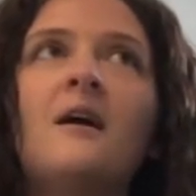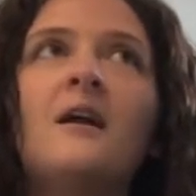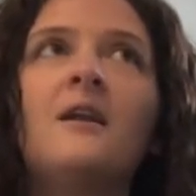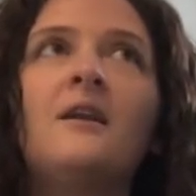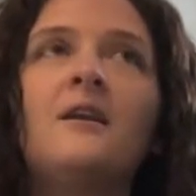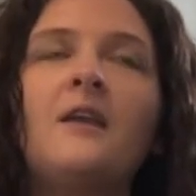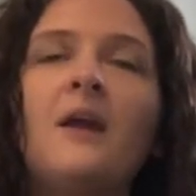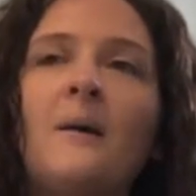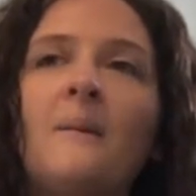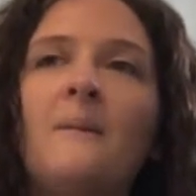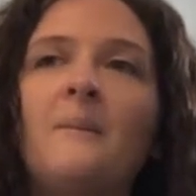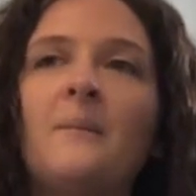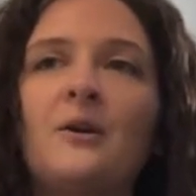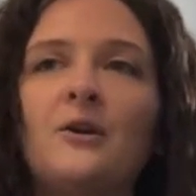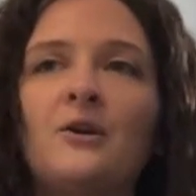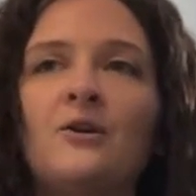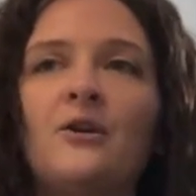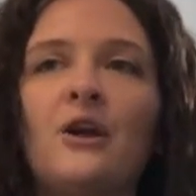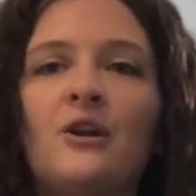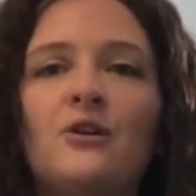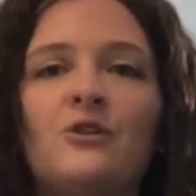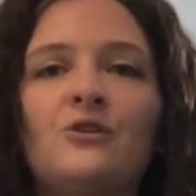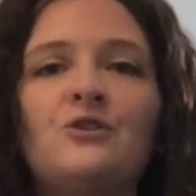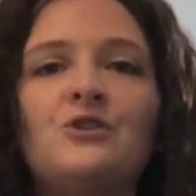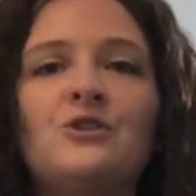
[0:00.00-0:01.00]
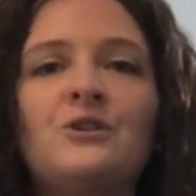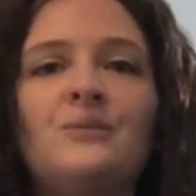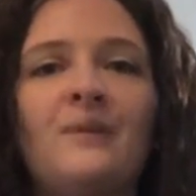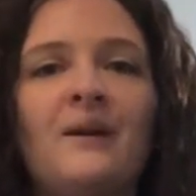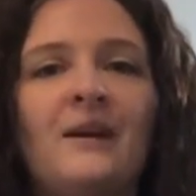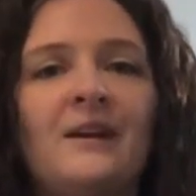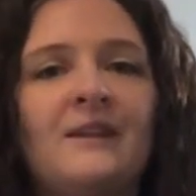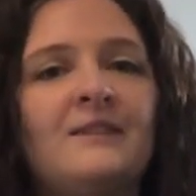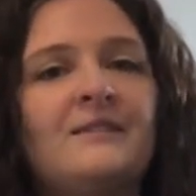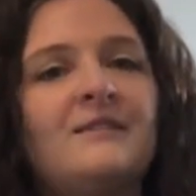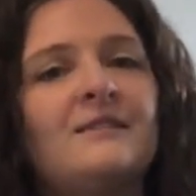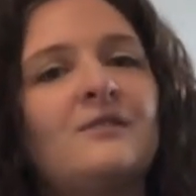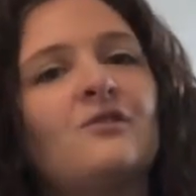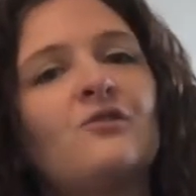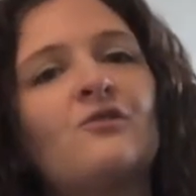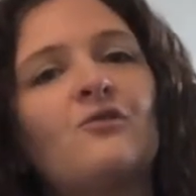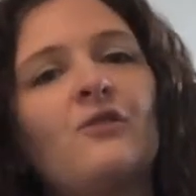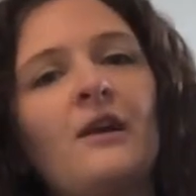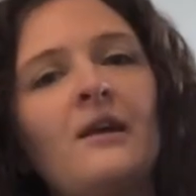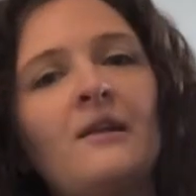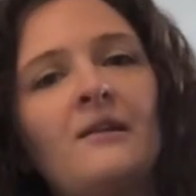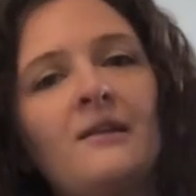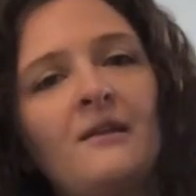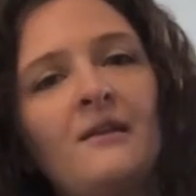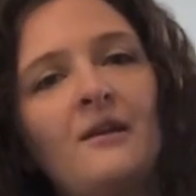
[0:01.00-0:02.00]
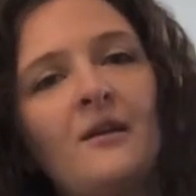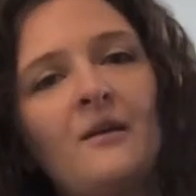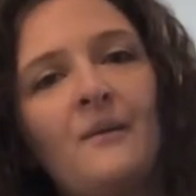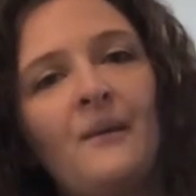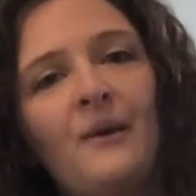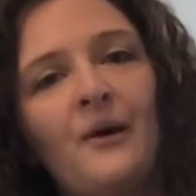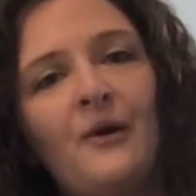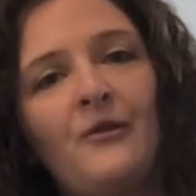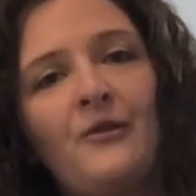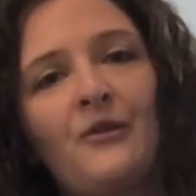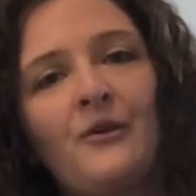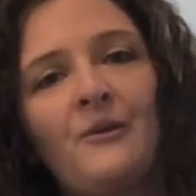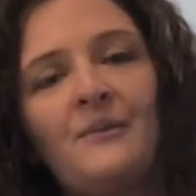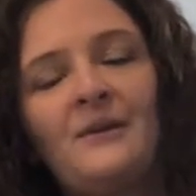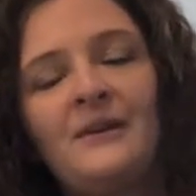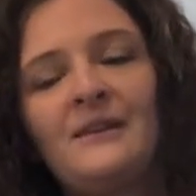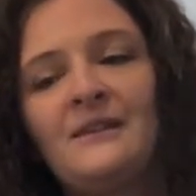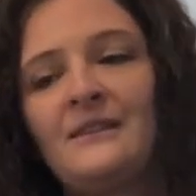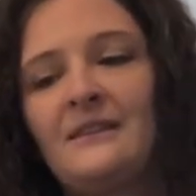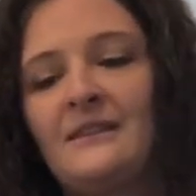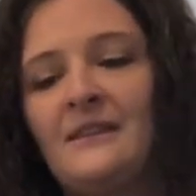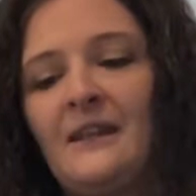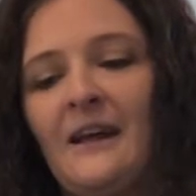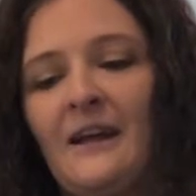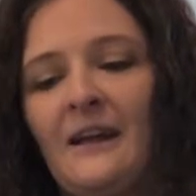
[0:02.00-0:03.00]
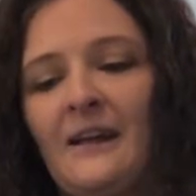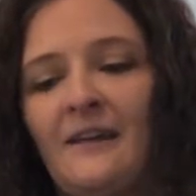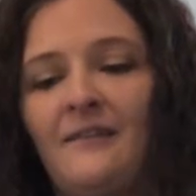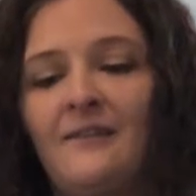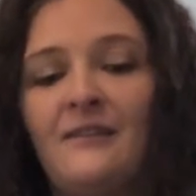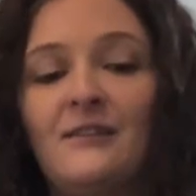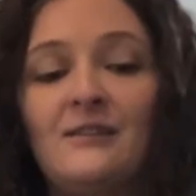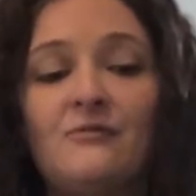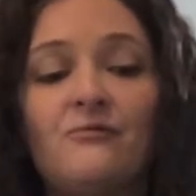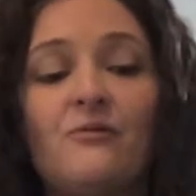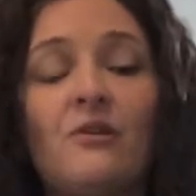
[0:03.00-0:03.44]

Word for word: nut butter energy bites, the great thing about them is that this